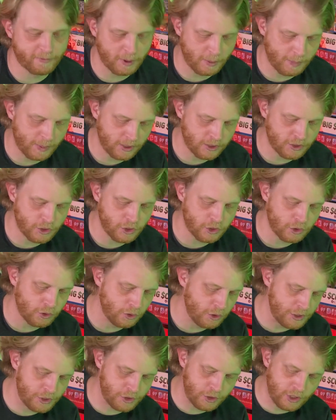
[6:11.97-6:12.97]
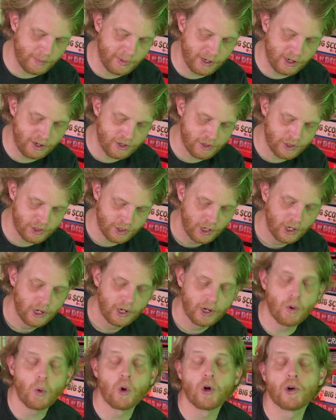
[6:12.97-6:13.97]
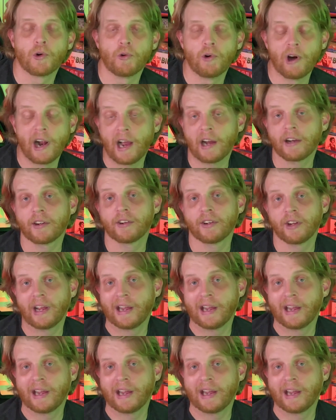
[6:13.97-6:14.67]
for purchase through distributors or direct.